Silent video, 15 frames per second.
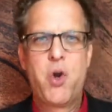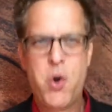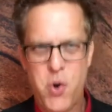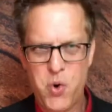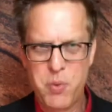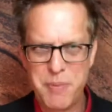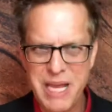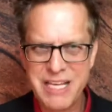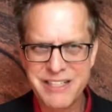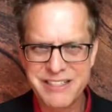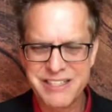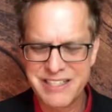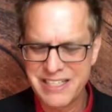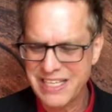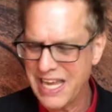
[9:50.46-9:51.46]
made it
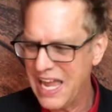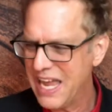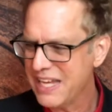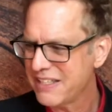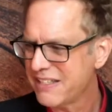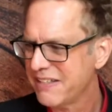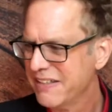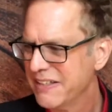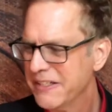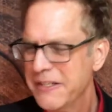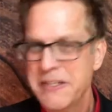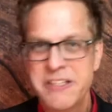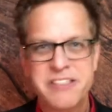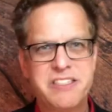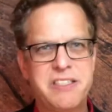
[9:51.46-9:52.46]
to the gate,
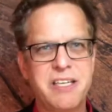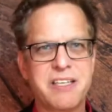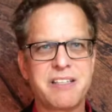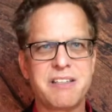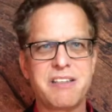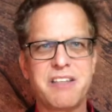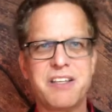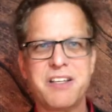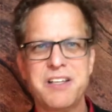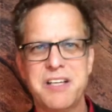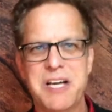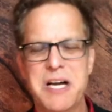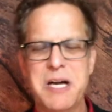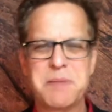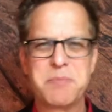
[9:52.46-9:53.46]
did a little
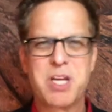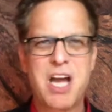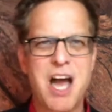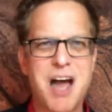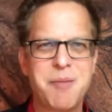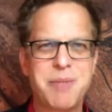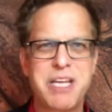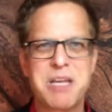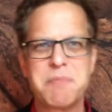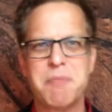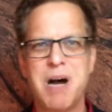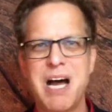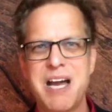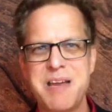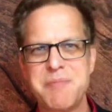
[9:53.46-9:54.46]
comedy
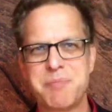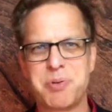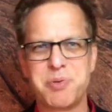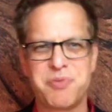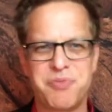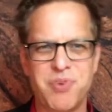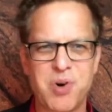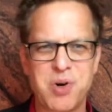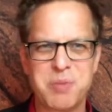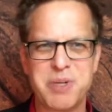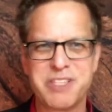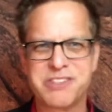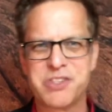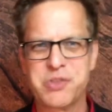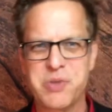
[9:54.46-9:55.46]
mime
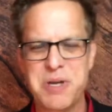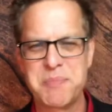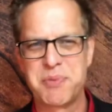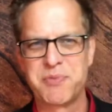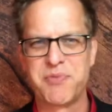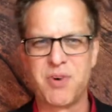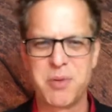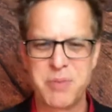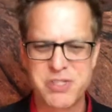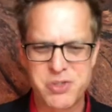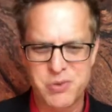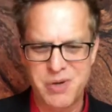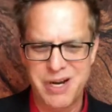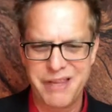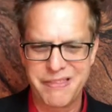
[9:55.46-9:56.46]
performance, street performance
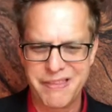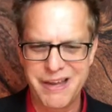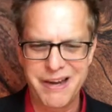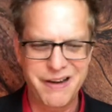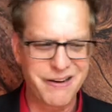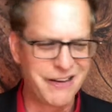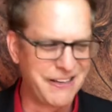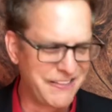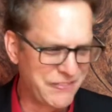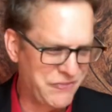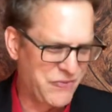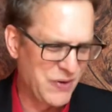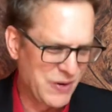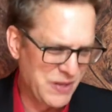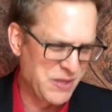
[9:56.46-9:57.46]
right there
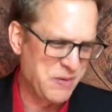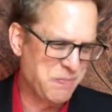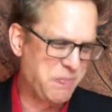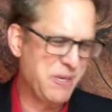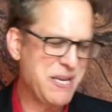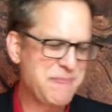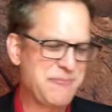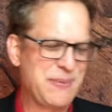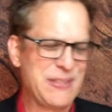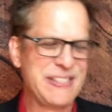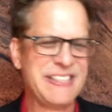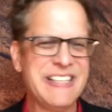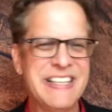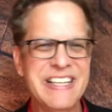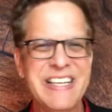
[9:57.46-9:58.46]
for the
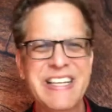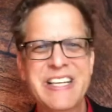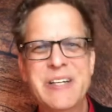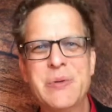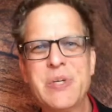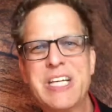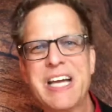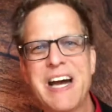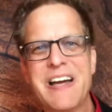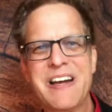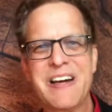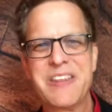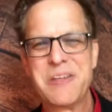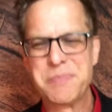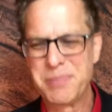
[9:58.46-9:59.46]
people. We got
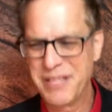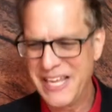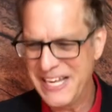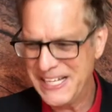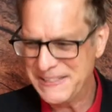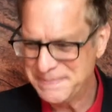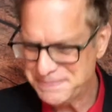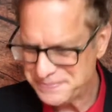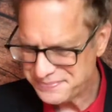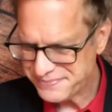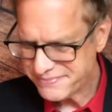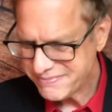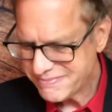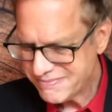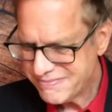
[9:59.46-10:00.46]
on the plane.
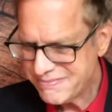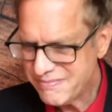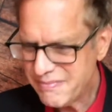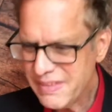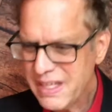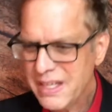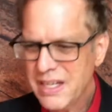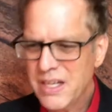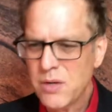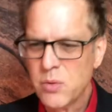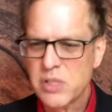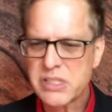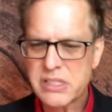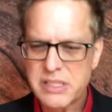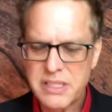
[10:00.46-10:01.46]

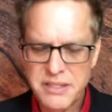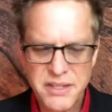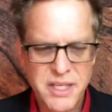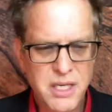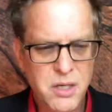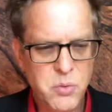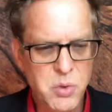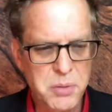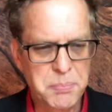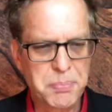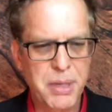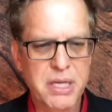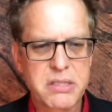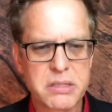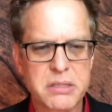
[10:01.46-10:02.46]
We're sitting there, we're
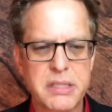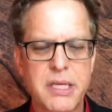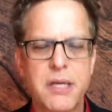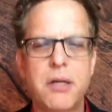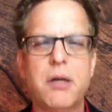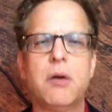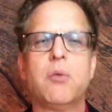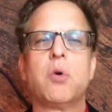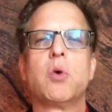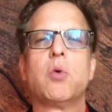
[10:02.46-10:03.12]
buckled in, we're